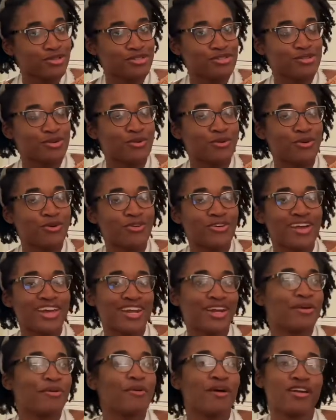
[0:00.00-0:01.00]
school and
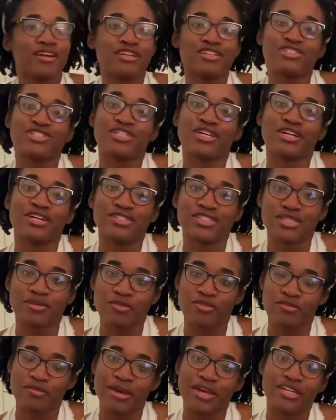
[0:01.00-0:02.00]
I wanted to share some
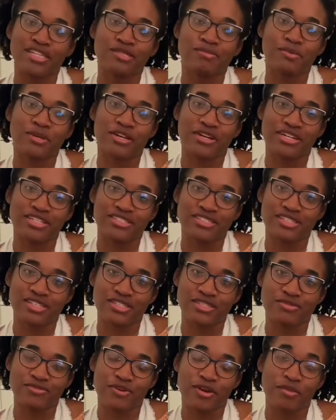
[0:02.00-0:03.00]
of my
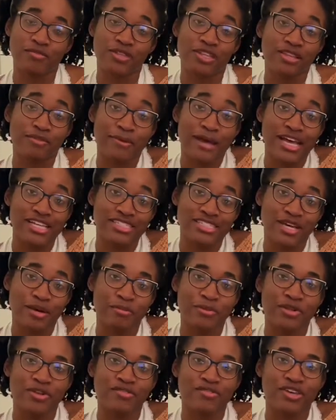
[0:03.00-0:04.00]
experiences from the past
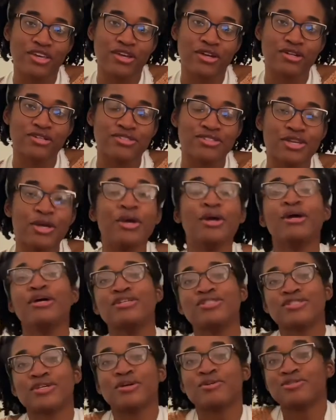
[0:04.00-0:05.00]
couple of years.
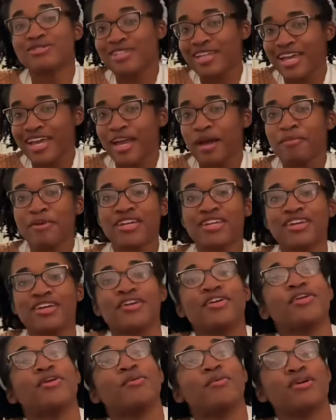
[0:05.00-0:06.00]
So today I'm going to
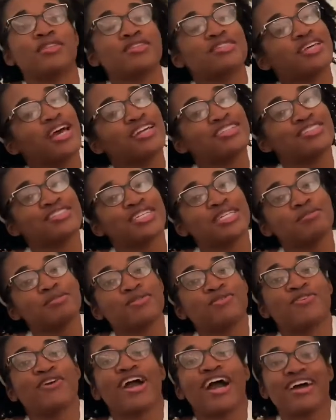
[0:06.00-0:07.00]
hit you with 10 tips
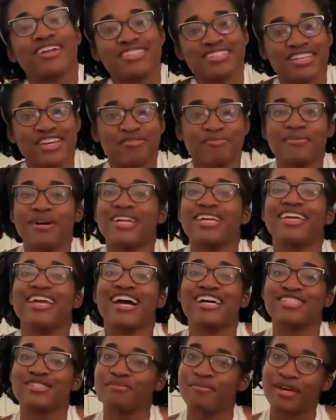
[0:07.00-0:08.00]
for how to save money
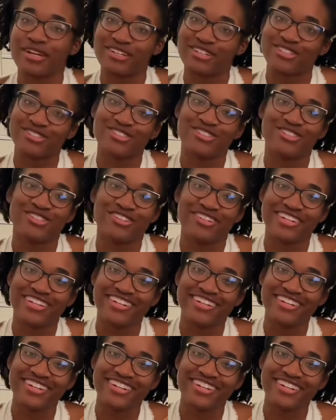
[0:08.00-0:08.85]
as a medical student.